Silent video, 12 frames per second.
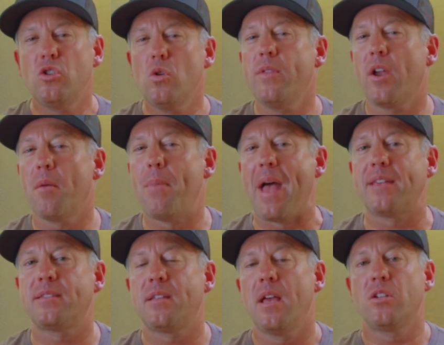do their
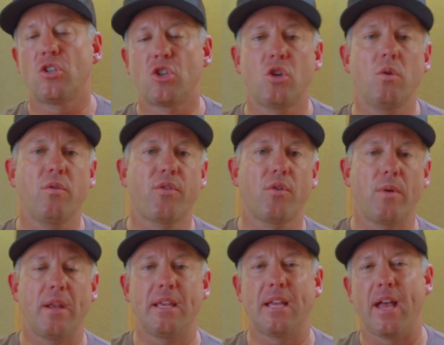best to chew through
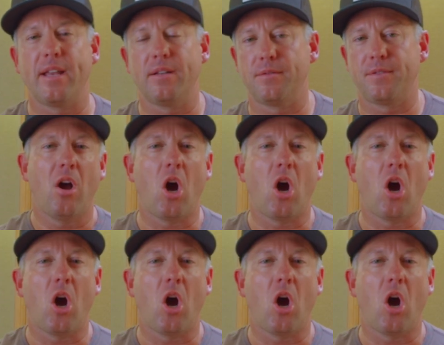any kind of